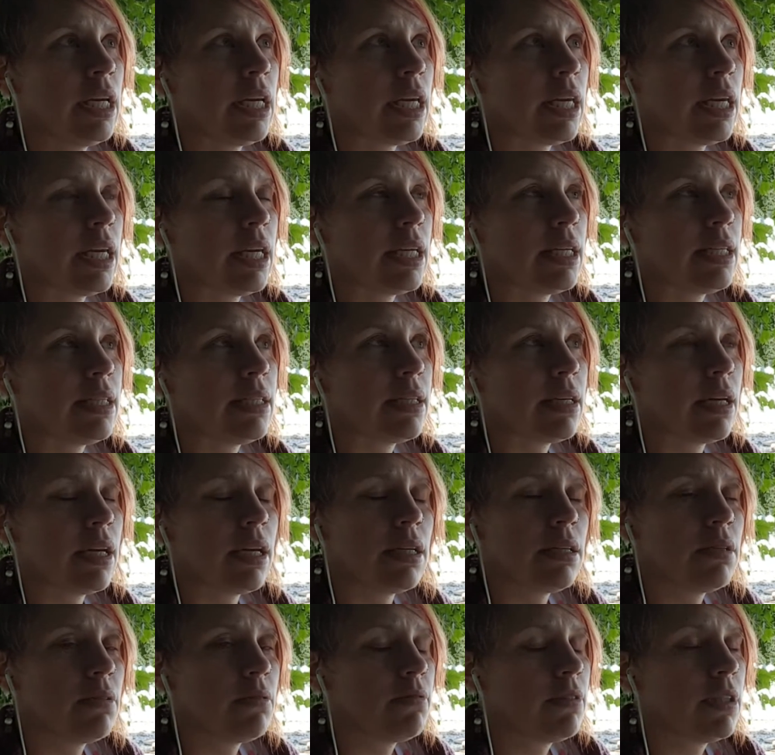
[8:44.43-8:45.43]
And
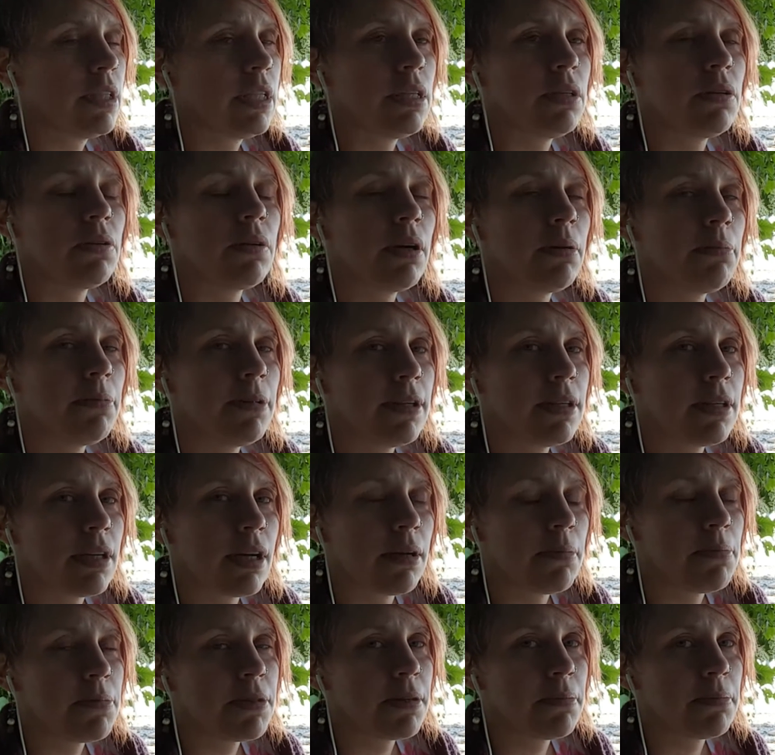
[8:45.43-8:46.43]
I don't really know how many
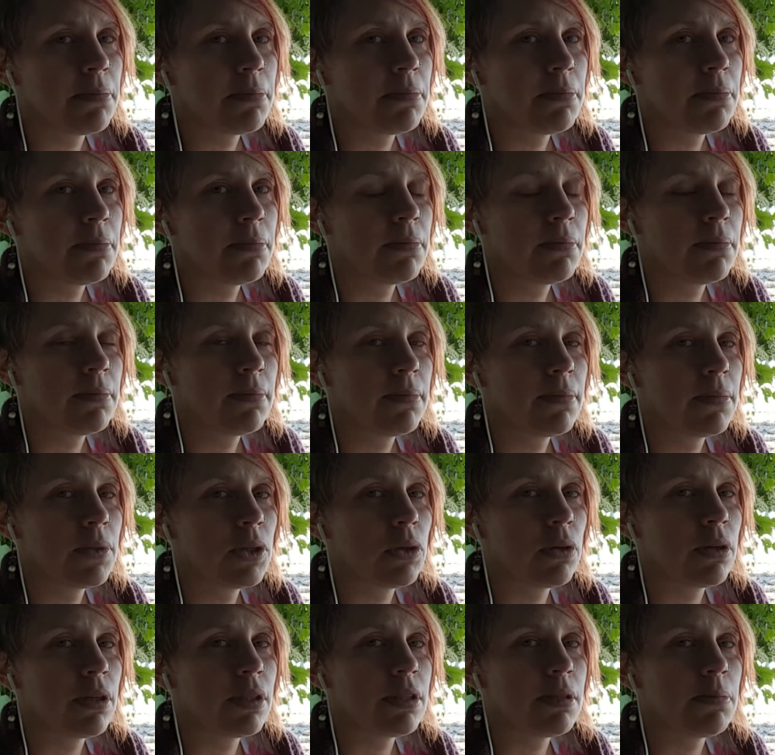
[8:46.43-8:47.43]
times I'm
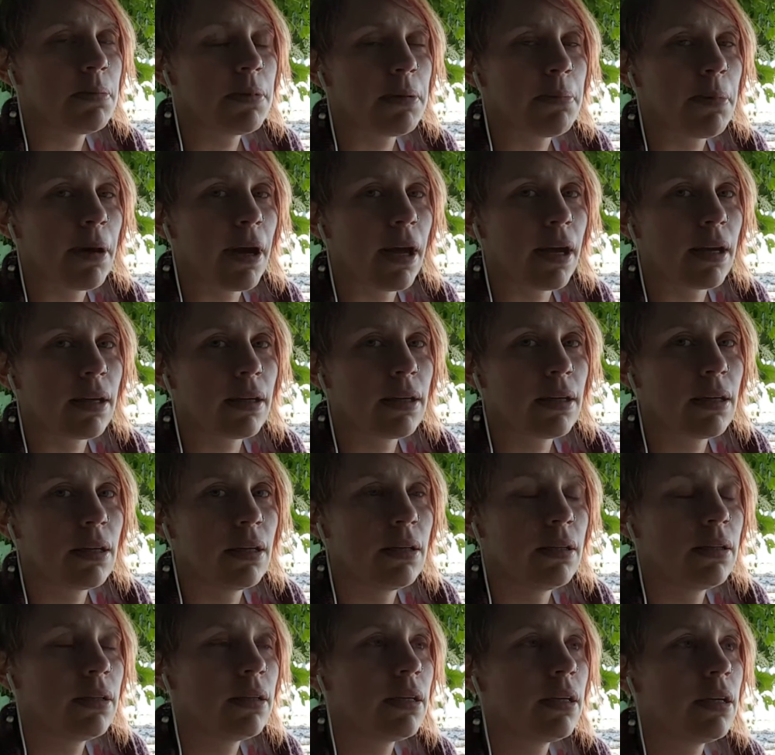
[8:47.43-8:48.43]
going to be back
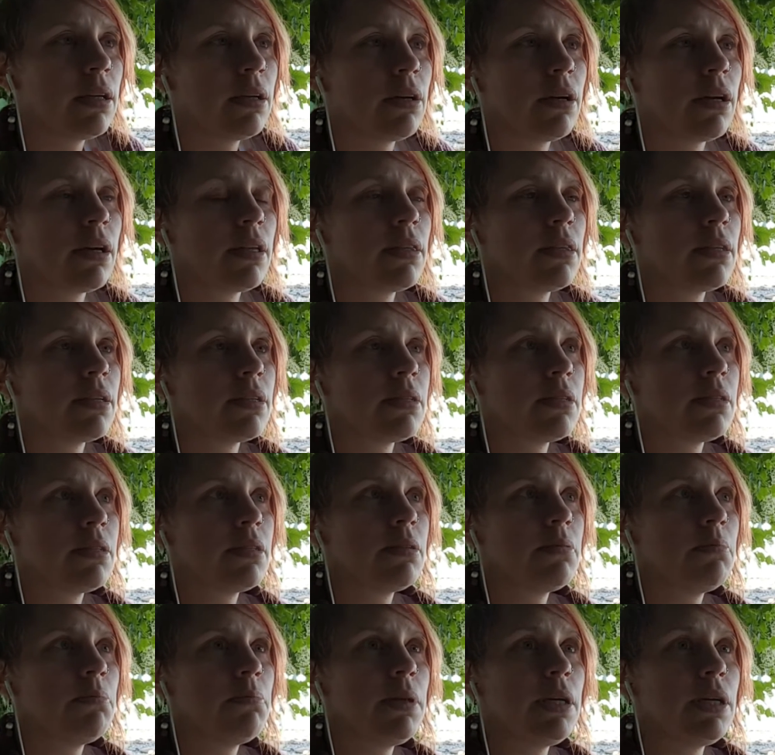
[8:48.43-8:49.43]
here at this
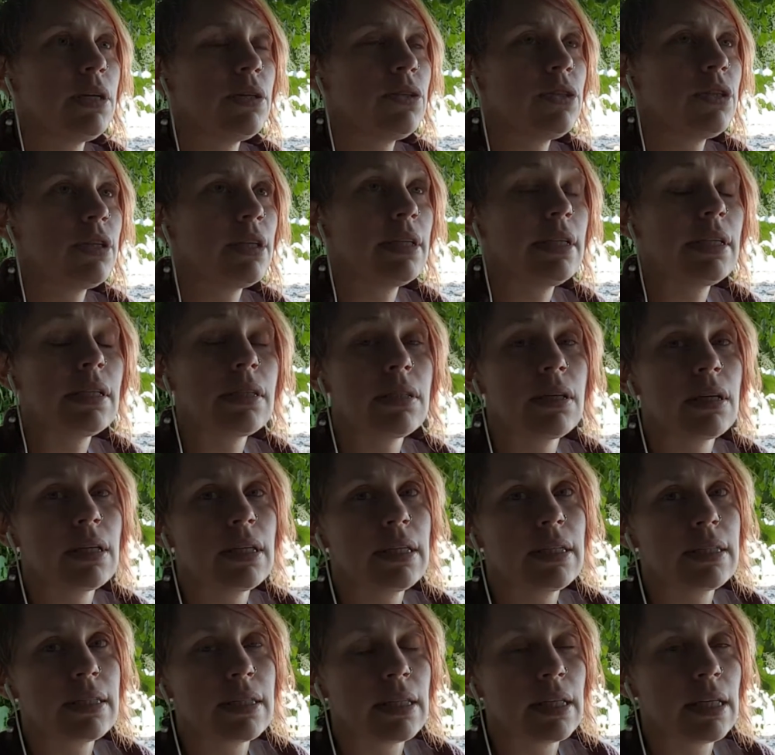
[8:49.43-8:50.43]
beach, at least not
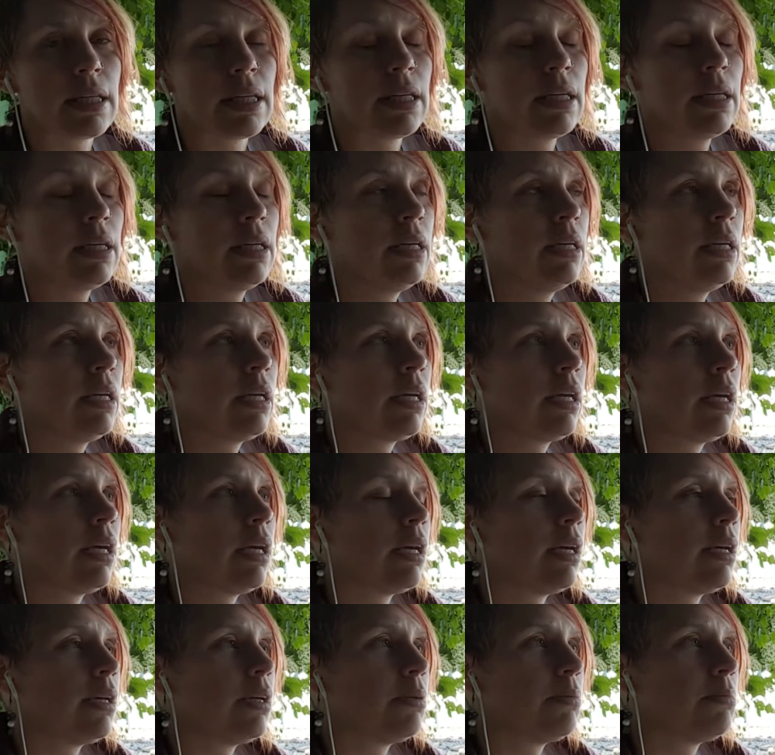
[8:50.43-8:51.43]
easily.
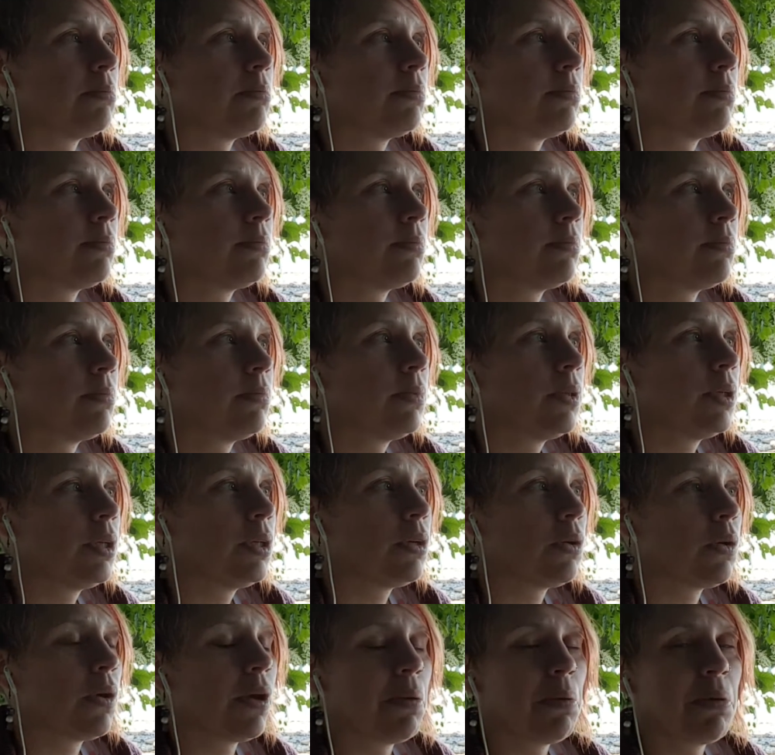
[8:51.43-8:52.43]
You
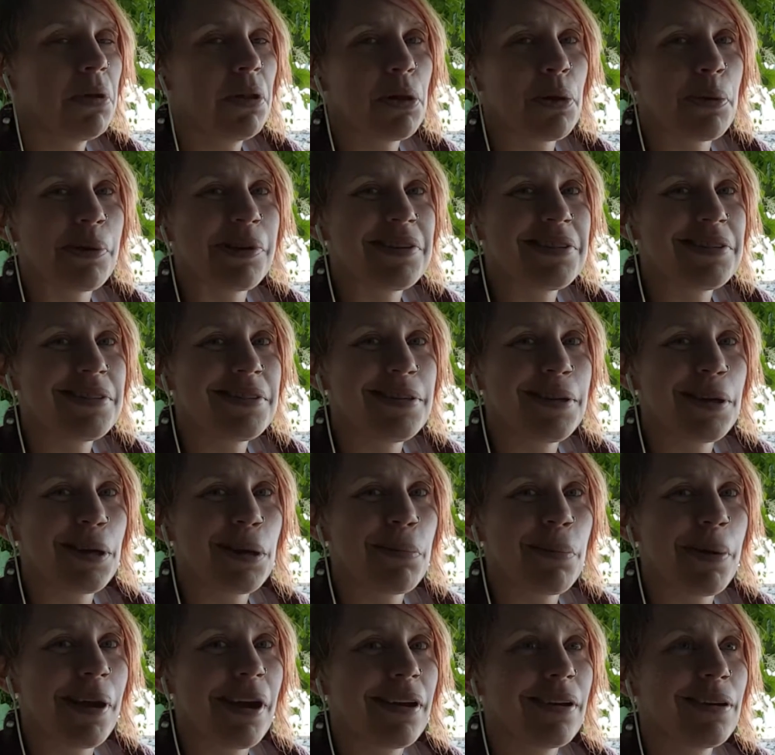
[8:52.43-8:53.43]
know, I will always
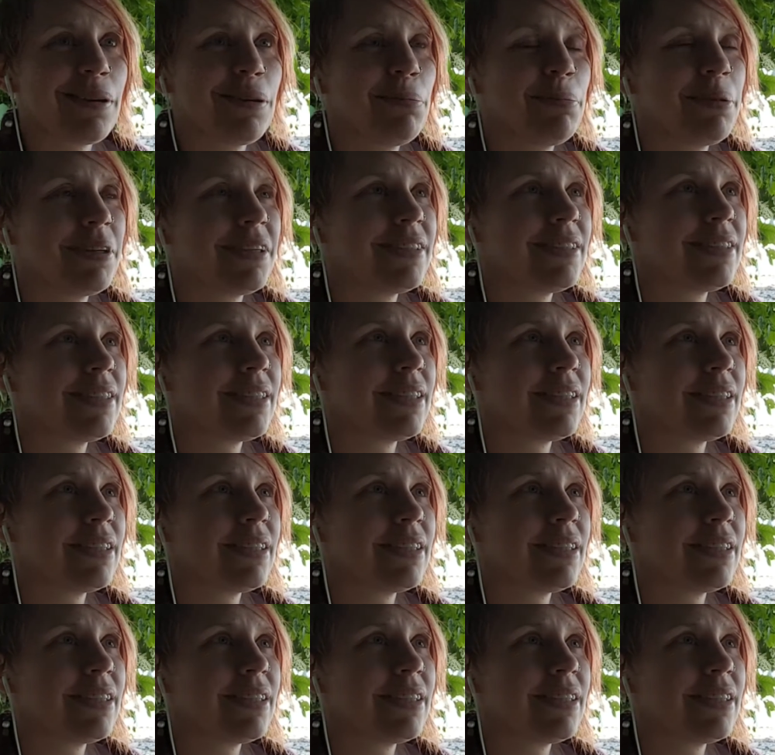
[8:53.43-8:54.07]
sneak back, but